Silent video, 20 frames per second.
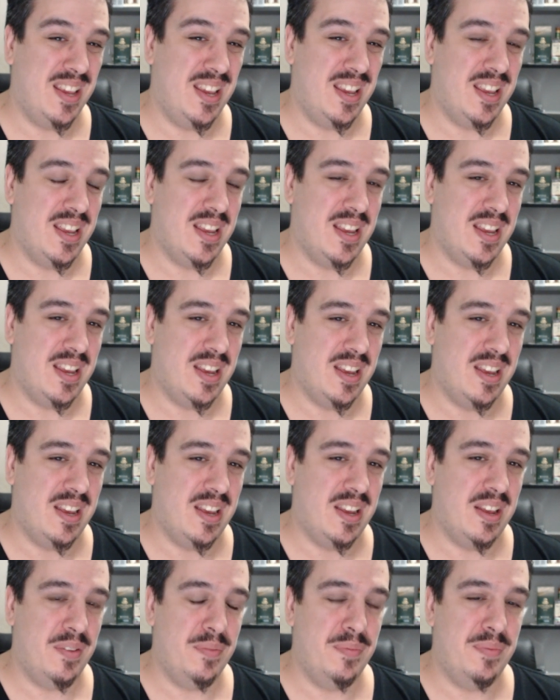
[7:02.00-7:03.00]

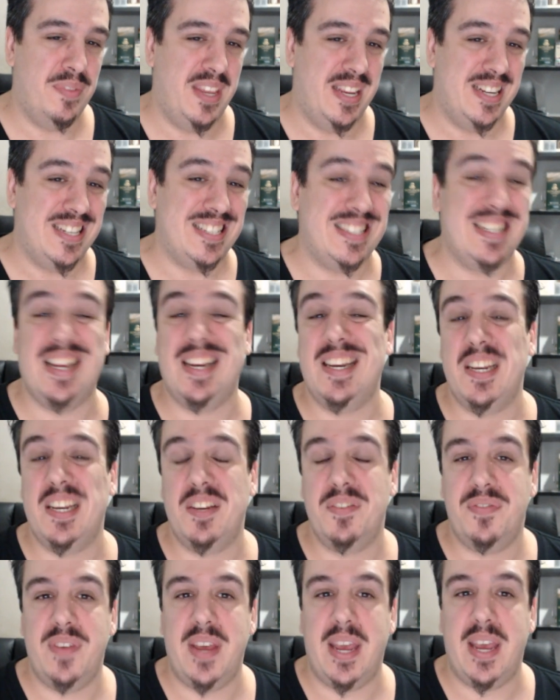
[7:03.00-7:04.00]
the intended
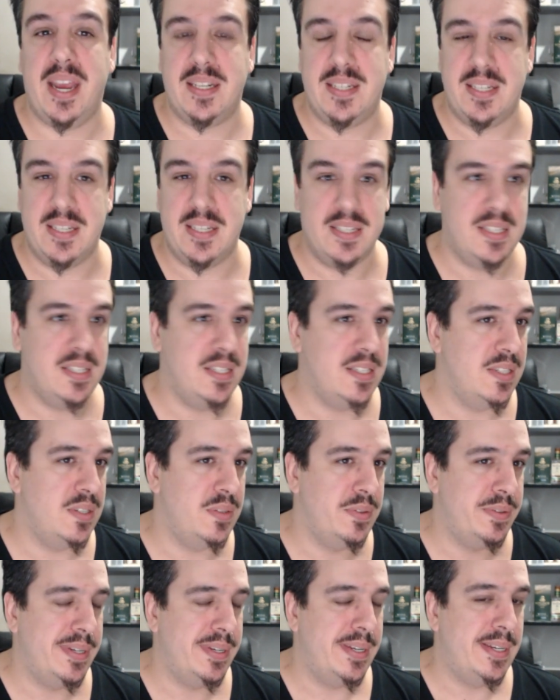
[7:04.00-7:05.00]
effect is
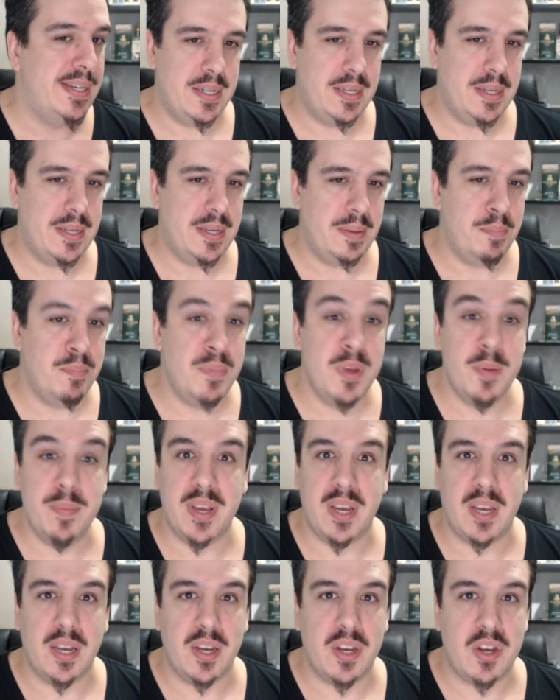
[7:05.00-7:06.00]
to
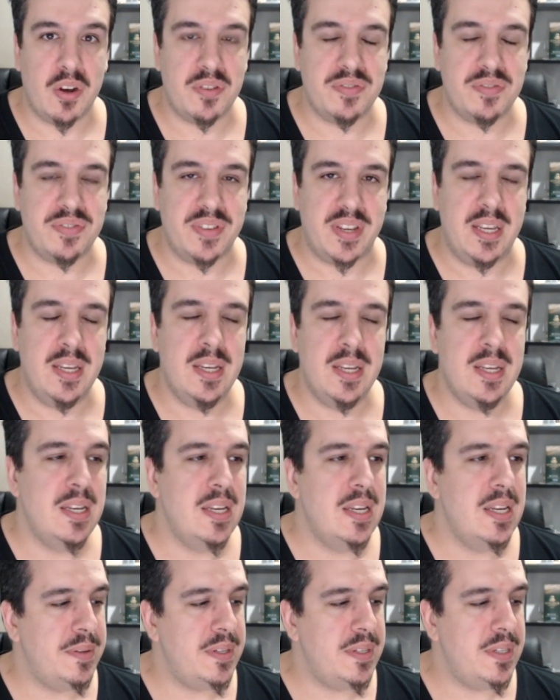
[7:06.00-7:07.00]
mimic a coffee.
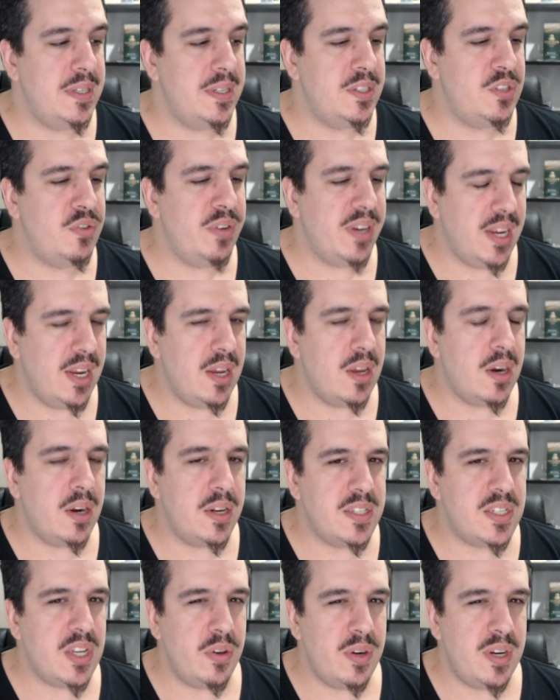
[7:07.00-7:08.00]
Drinking it
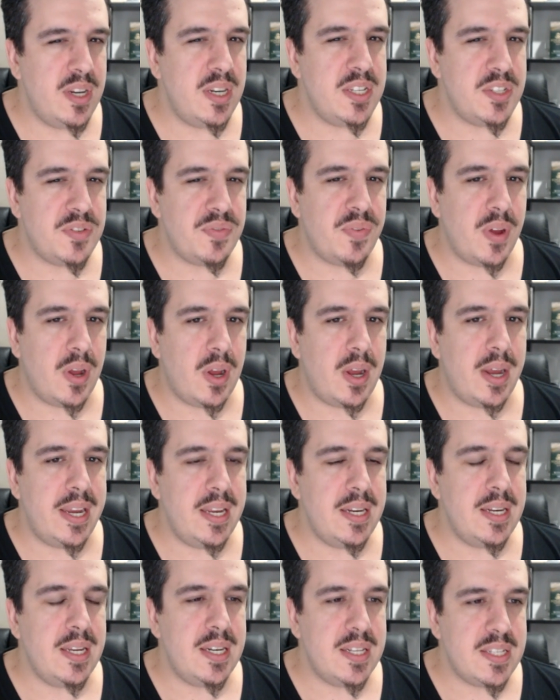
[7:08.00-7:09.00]
on its own, it is
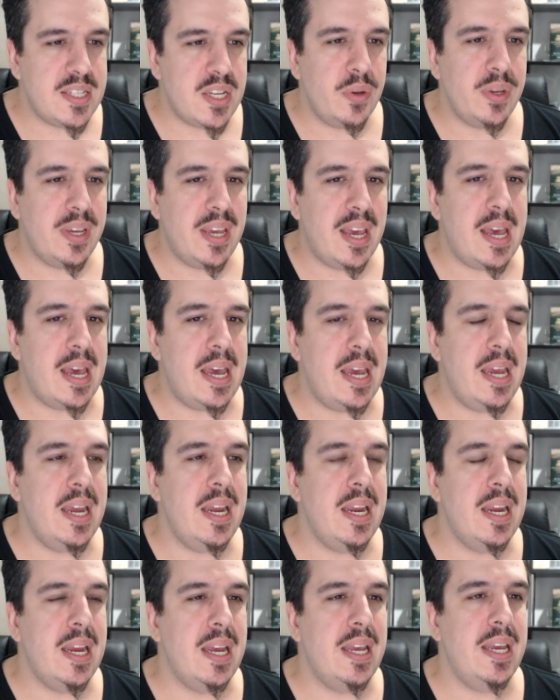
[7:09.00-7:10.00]
fine, it is
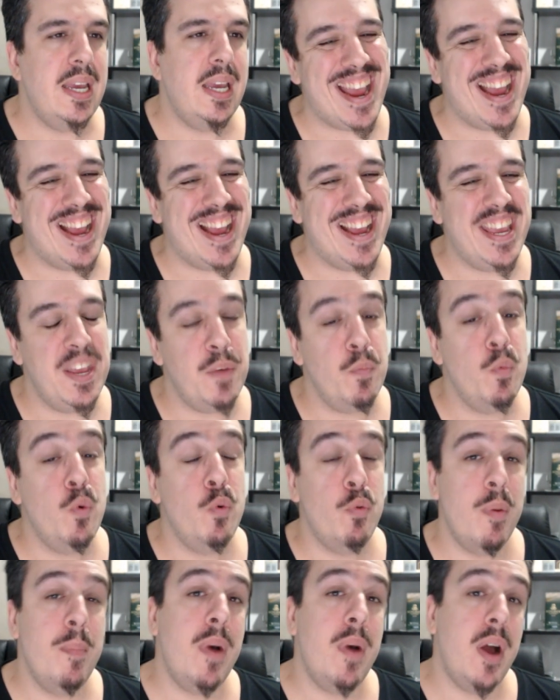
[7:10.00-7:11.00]
okay. Yeah, it
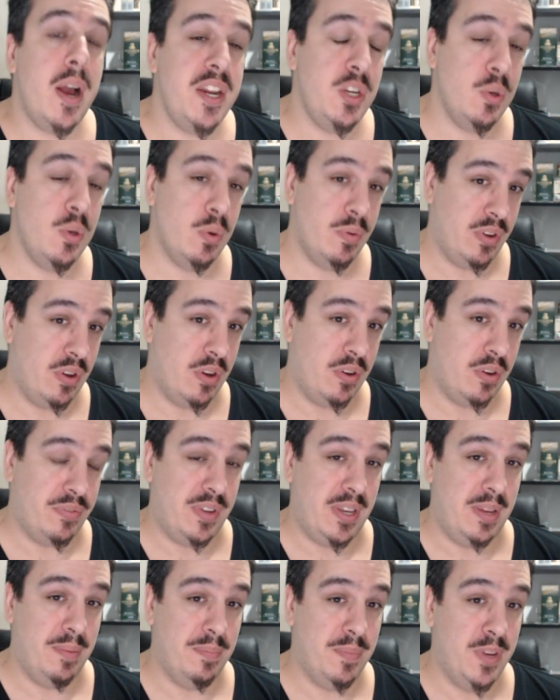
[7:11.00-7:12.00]
will remind you of
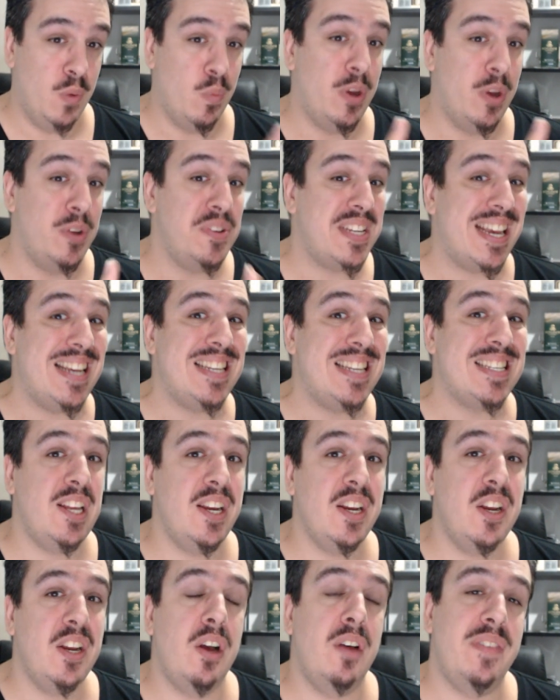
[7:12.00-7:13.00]
coffee. It won't taste
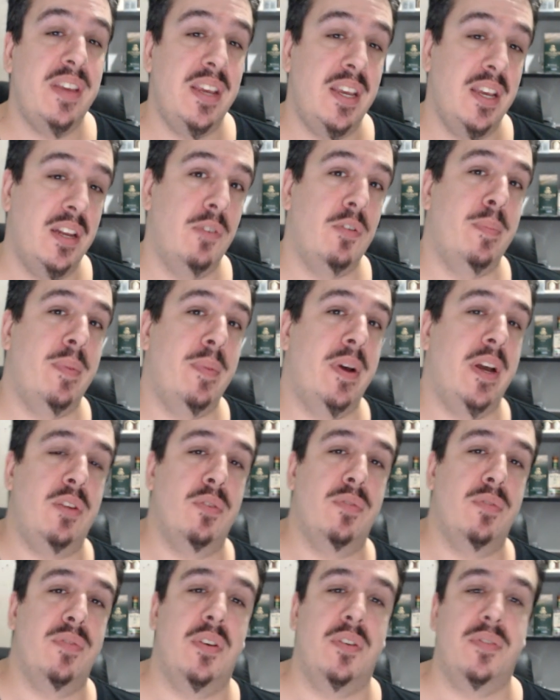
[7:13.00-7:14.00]
like coffee, it'll remind
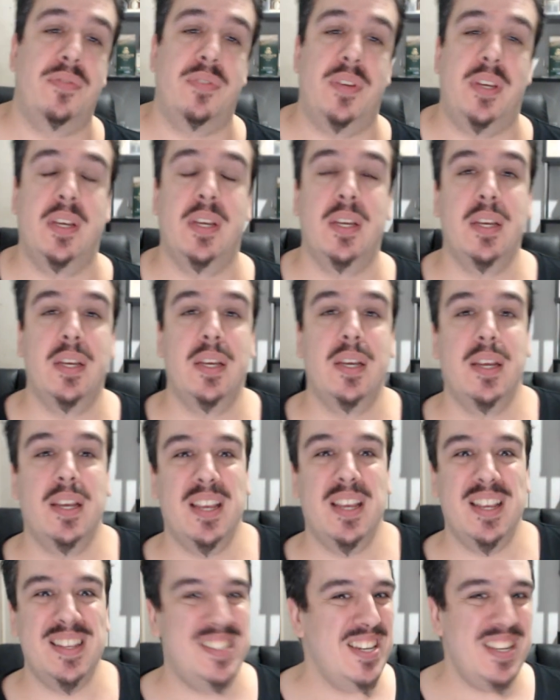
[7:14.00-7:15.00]
you of coffee.
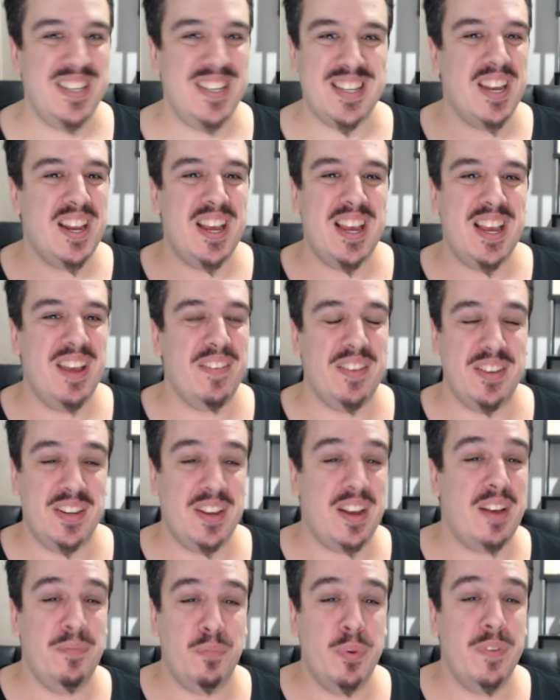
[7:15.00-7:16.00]
Geez, can
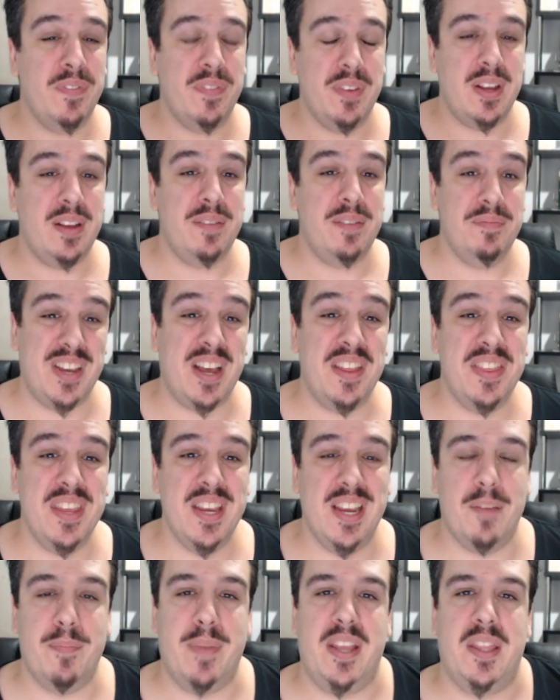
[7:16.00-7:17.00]
I? I
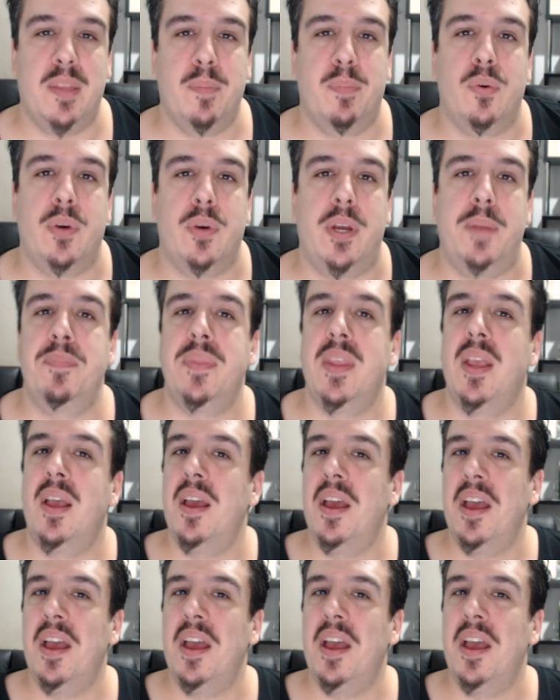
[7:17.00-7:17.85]
think I made the point.